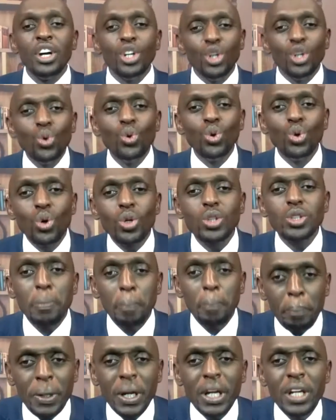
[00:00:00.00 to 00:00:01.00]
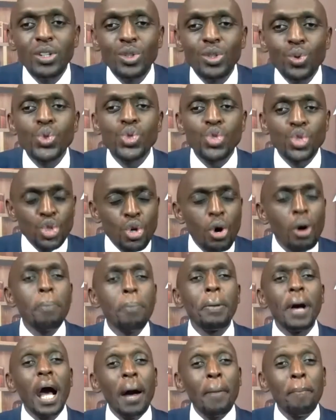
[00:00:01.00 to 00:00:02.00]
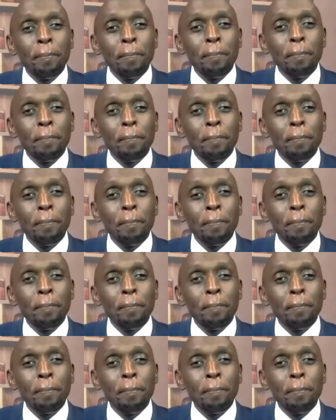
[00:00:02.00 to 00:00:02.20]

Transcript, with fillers: Do not pray to stop a